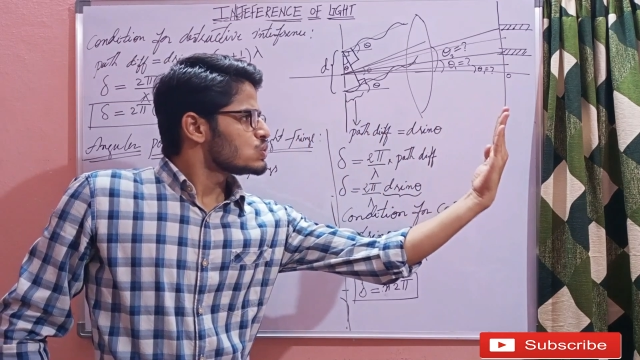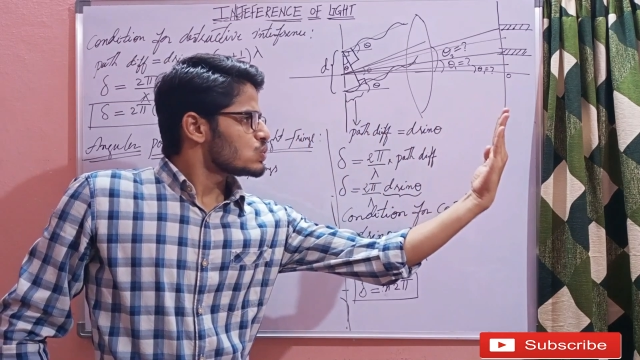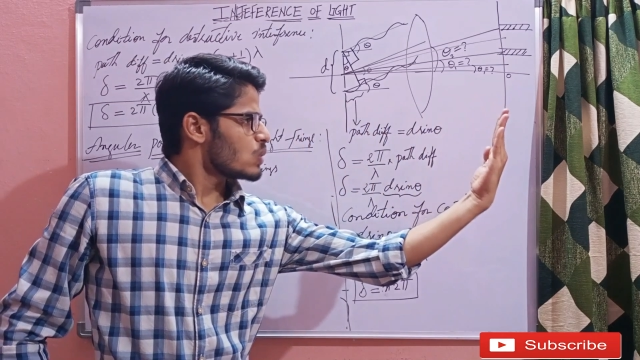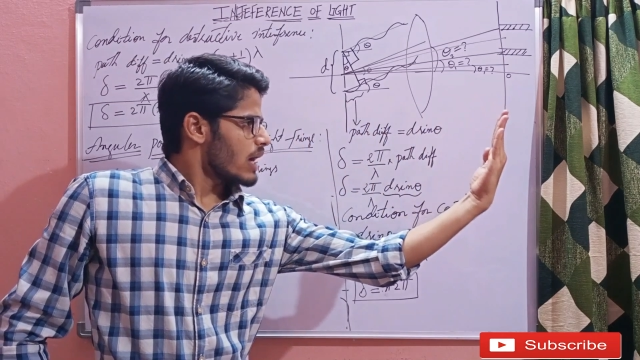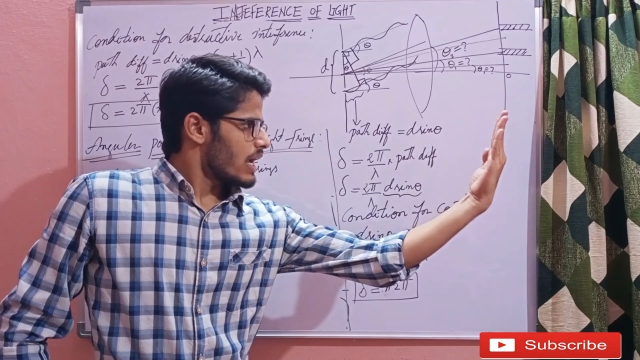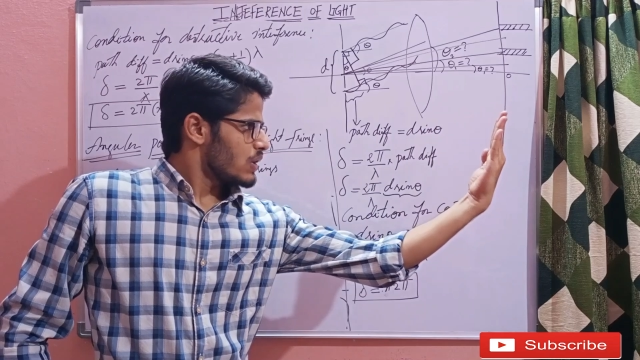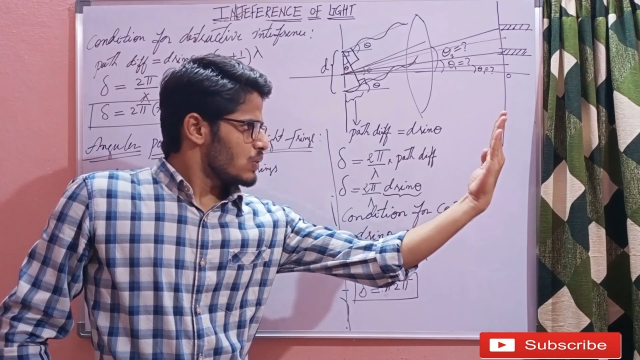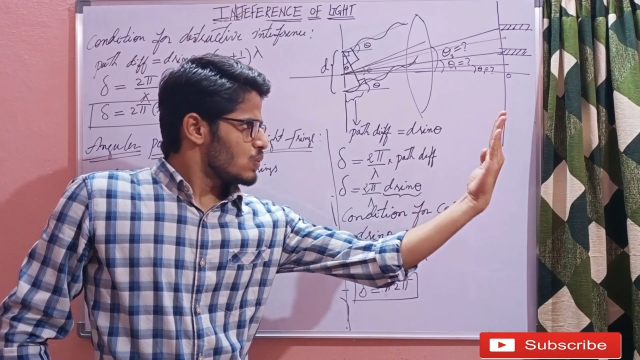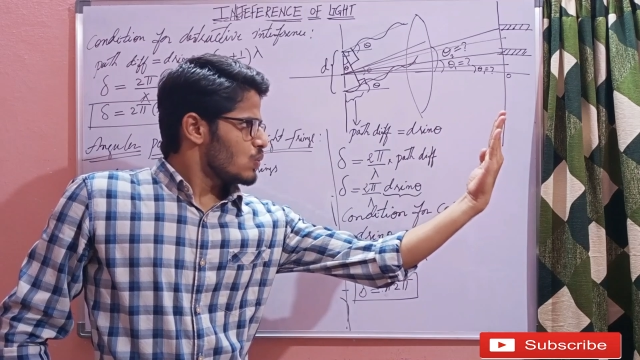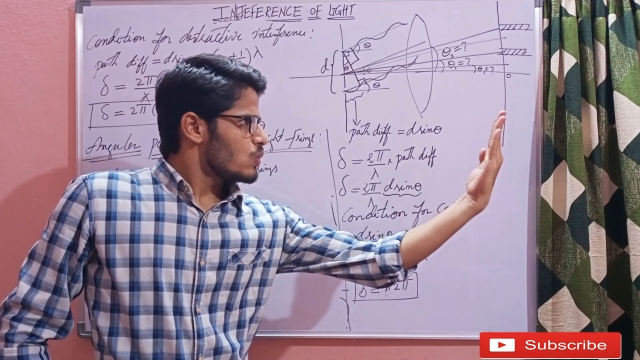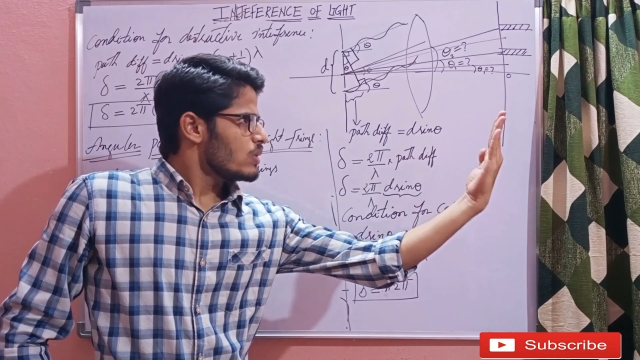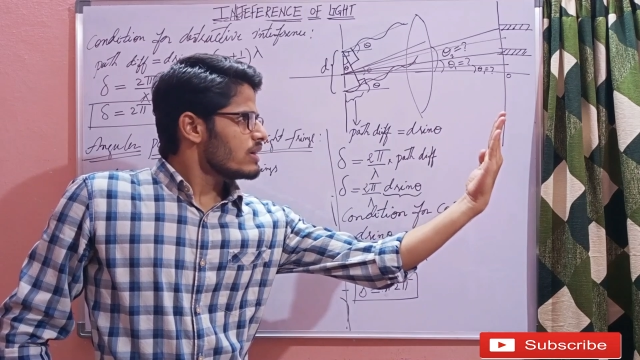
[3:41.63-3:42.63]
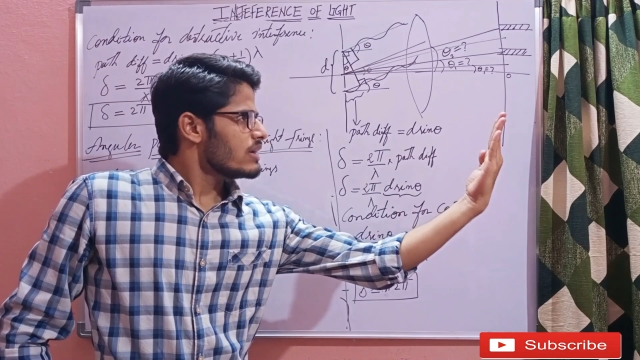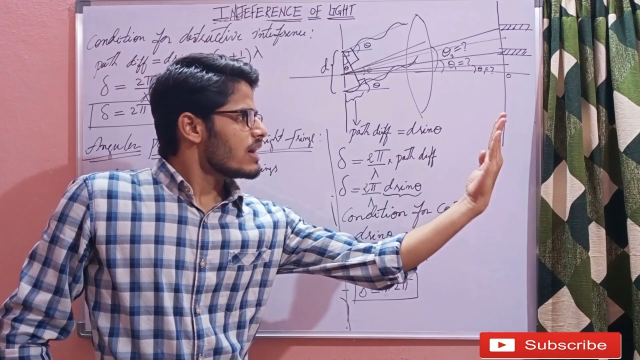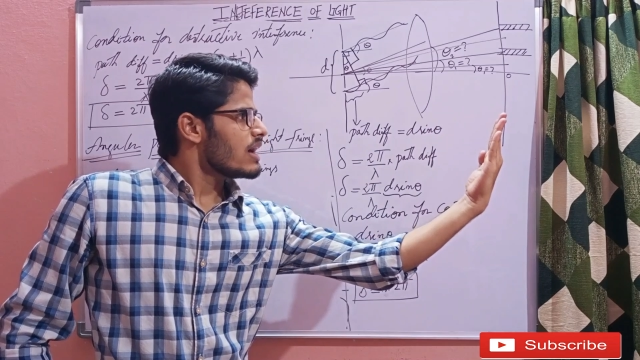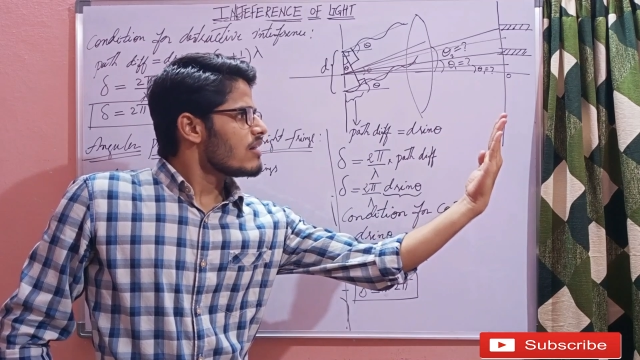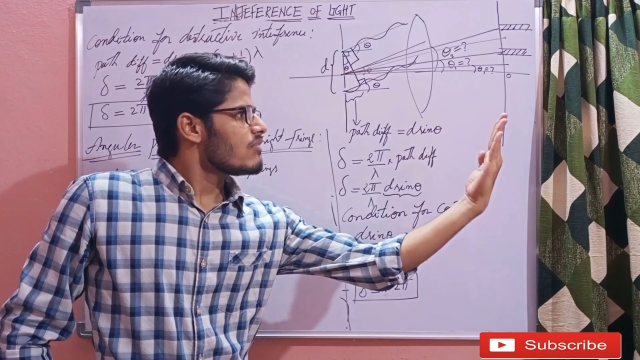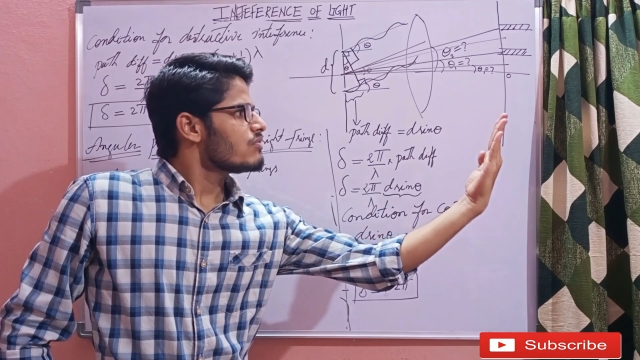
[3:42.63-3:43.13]
so I don't
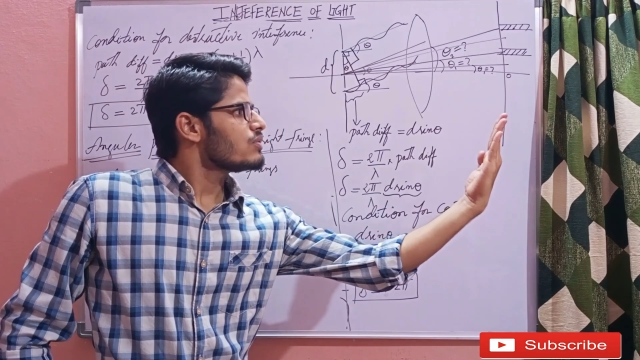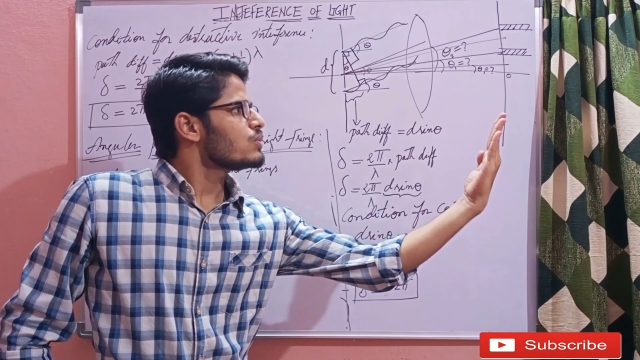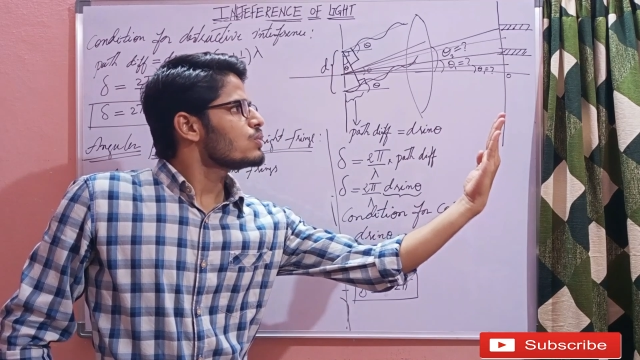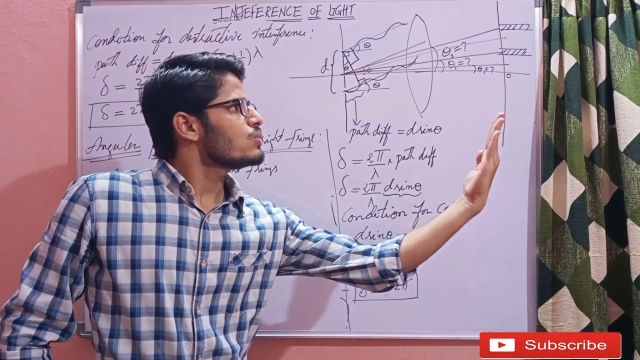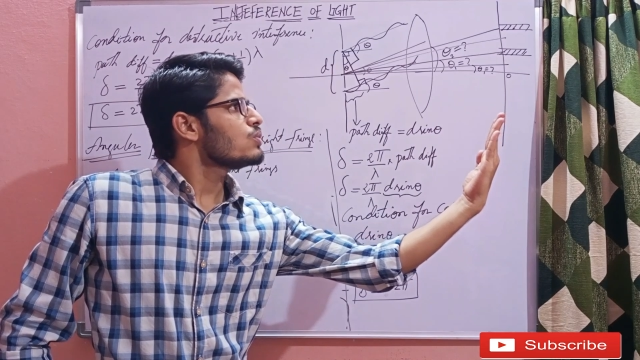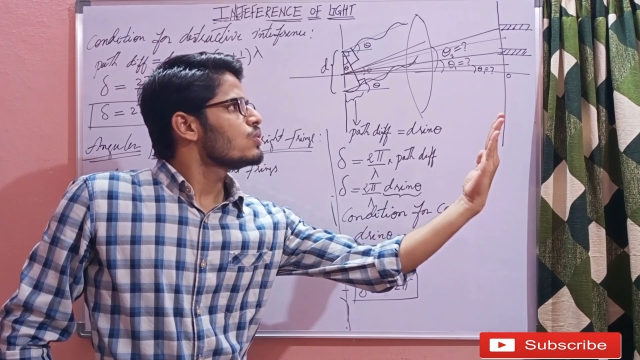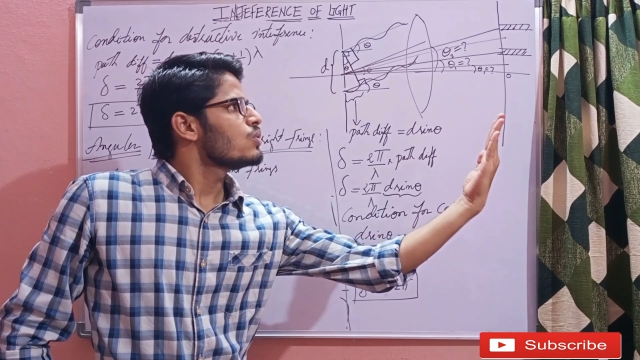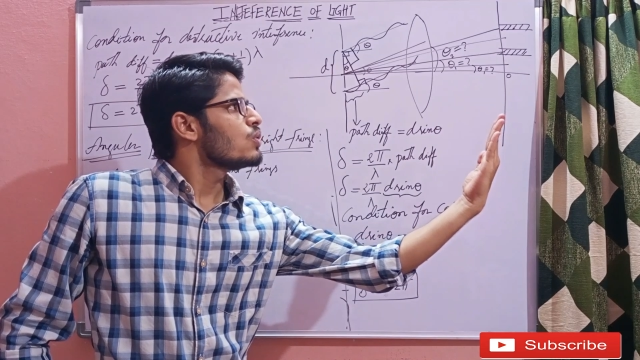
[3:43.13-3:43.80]
have to